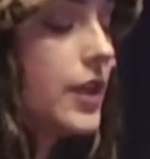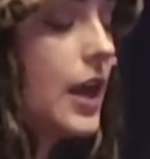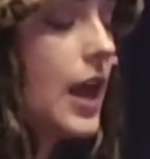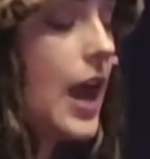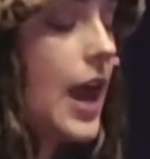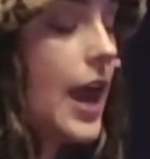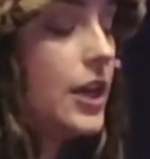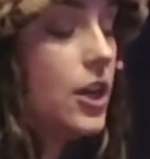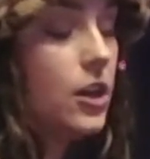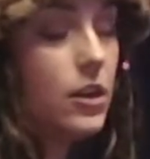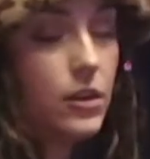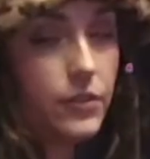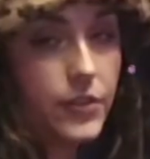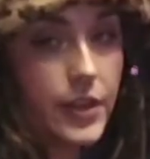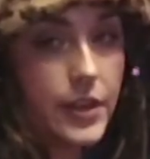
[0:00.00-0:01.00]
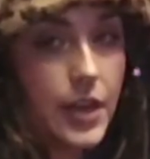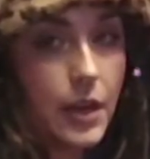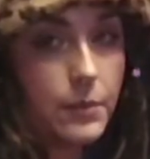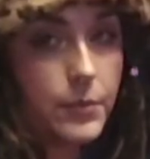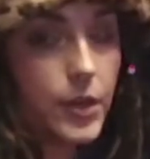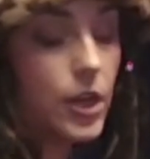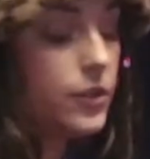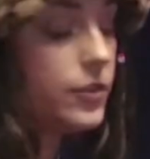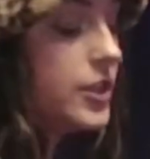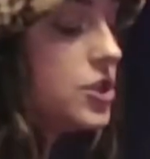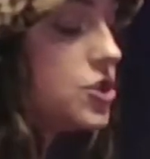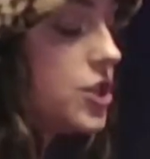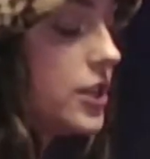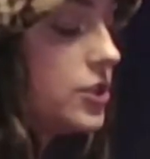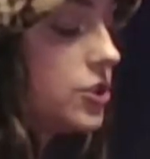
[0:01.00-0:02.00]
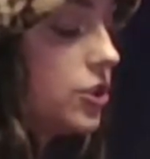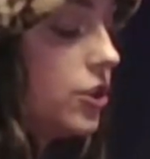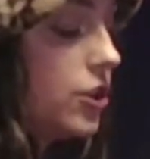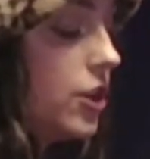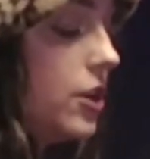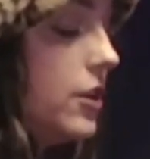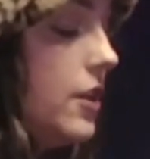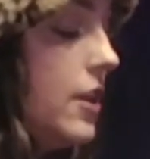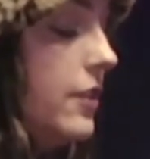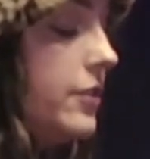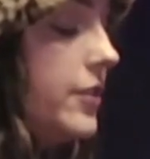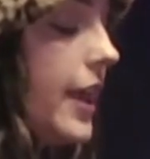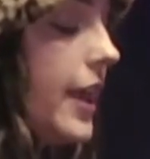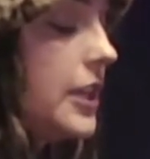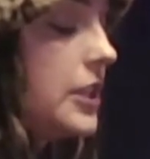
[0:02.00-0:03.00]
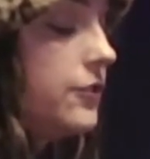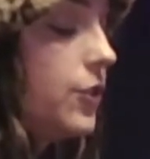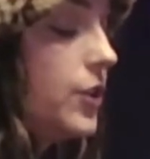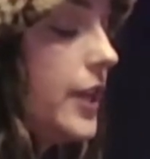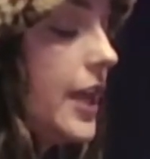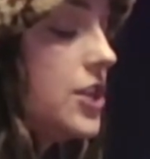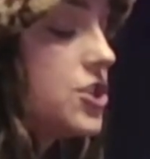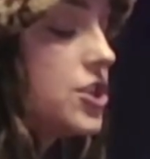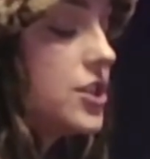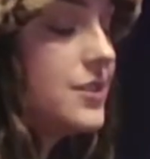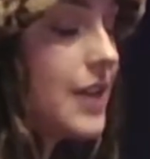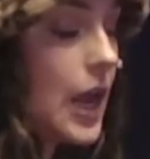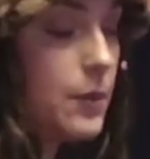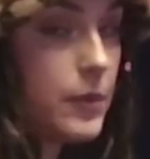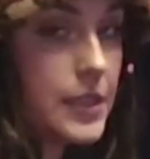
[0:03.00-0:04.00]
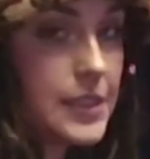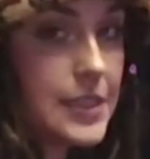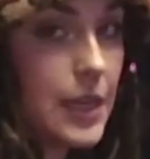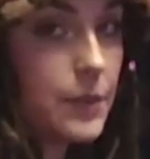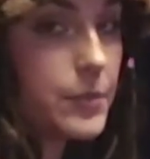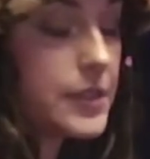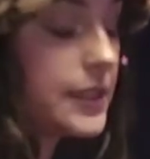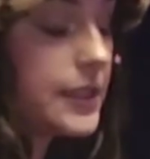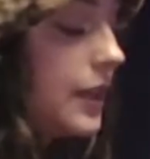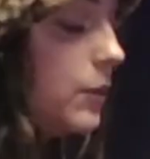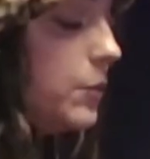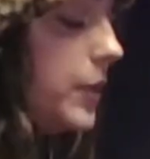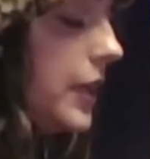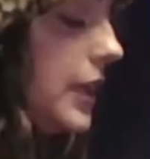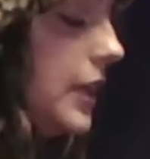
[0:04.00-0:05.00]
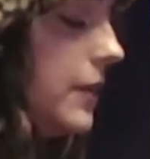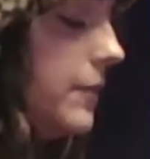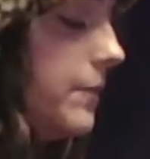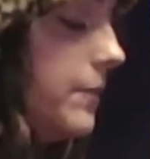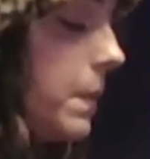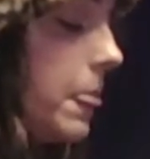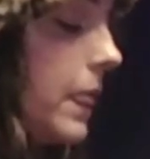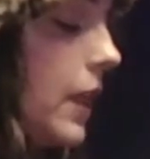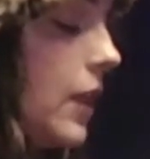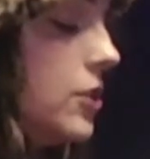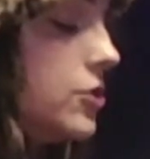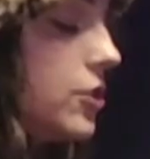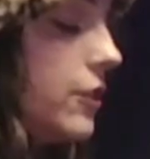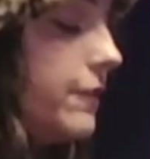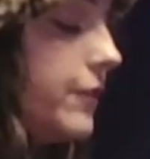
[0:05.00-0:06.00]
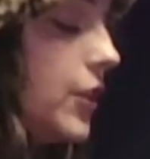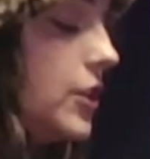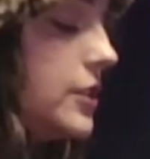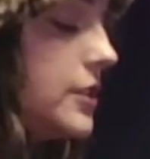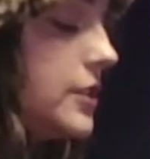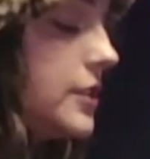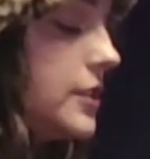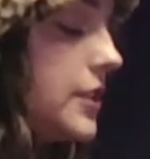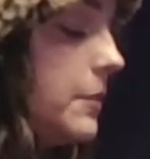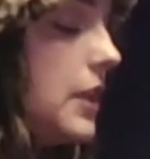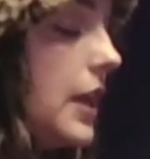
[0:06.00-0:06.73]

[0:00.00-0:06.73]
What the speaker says: The higher the number, the gentler that exfoliation diamond tip is going to be. So first time